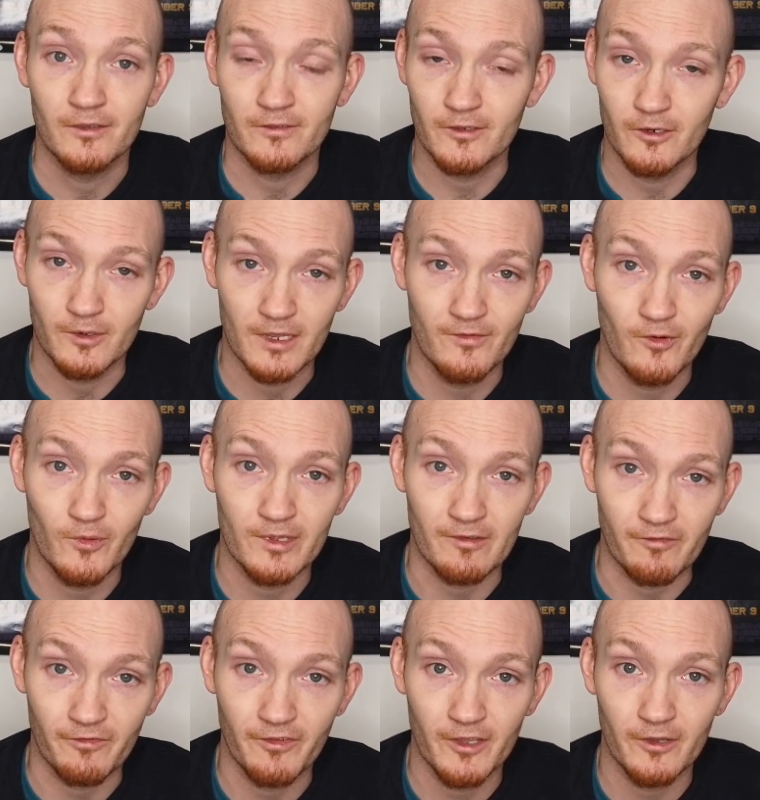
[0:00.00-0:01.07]
So even when
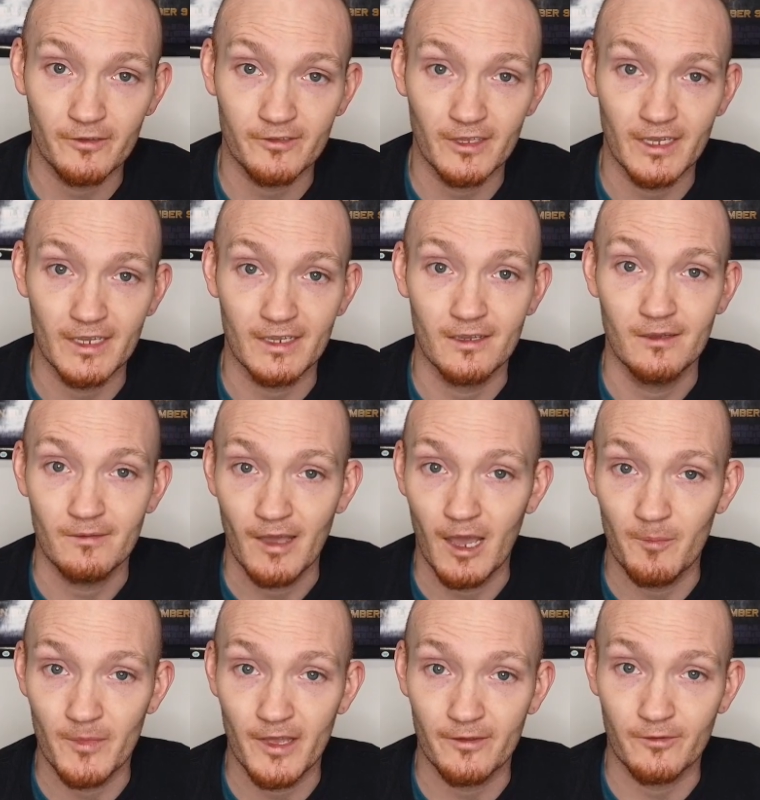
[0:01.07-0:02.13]
it feels like
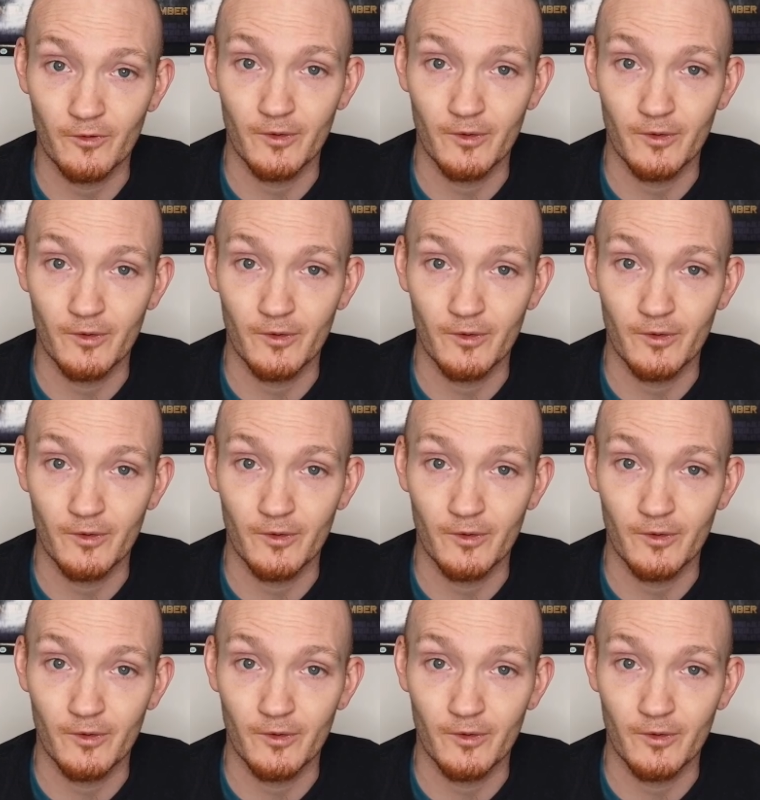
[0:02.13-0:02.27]
I'm not